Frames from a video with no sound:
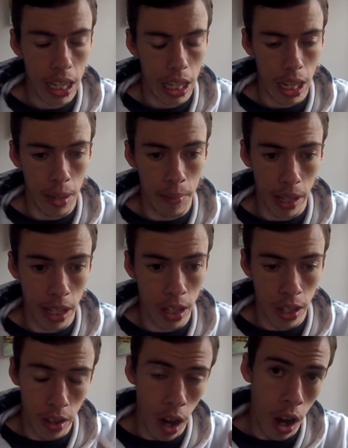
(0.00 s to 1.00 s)
and get
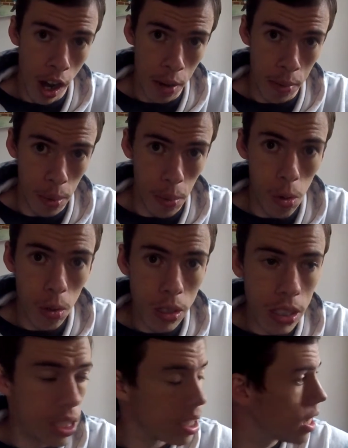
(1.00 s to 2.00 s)
the higher
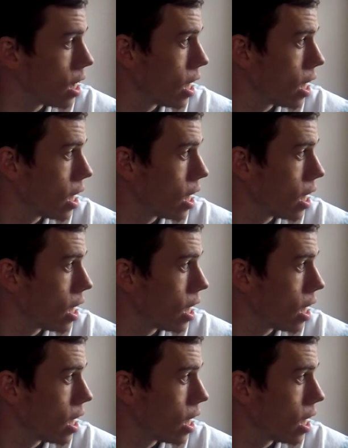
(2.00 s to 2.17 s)
rewards.